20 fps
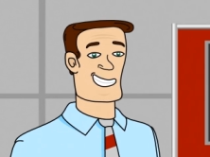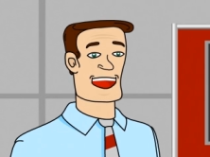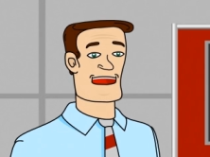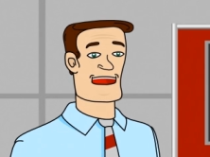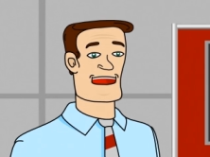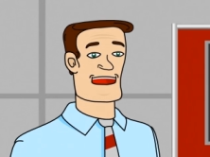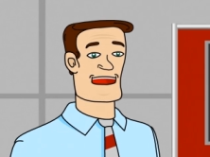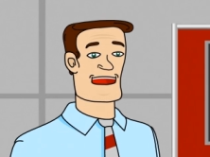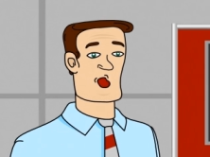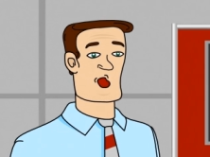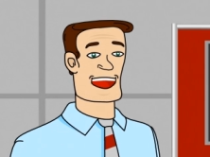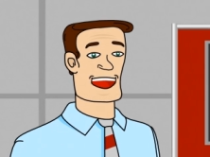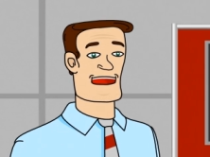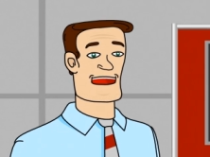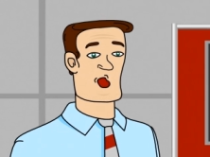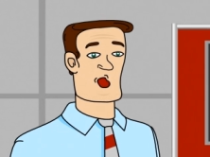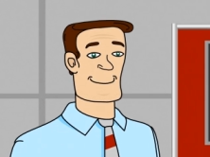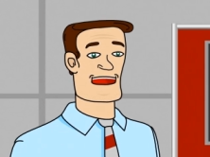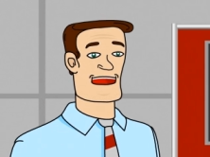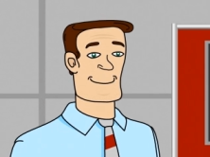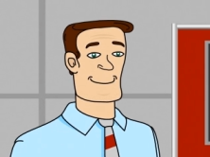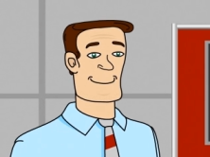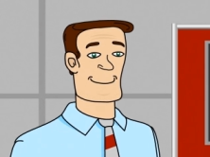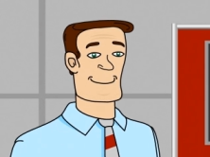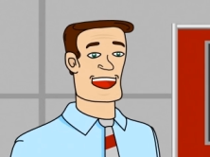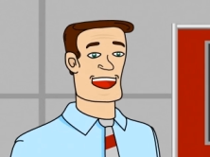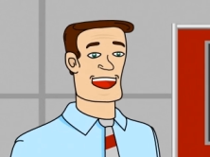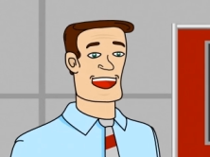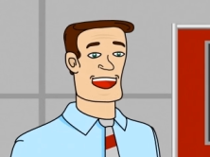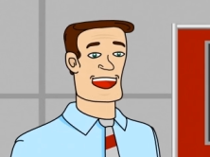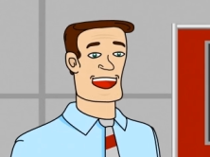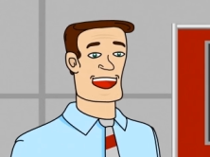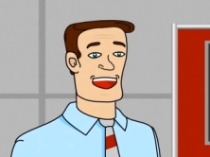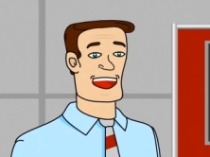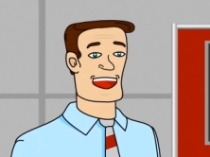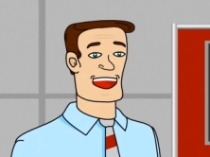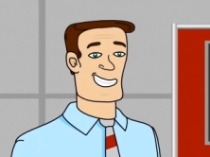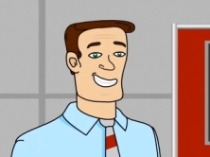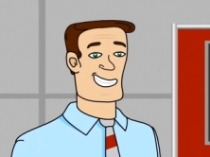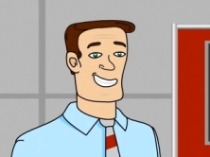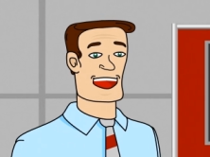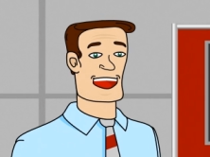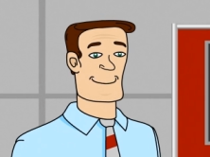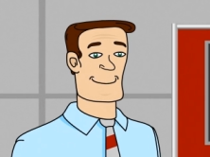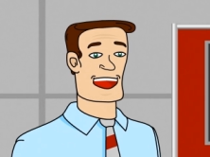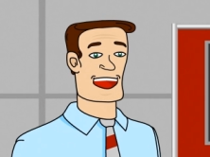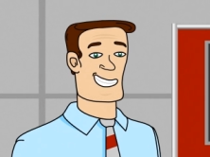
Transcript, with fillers: zeta potential. Based on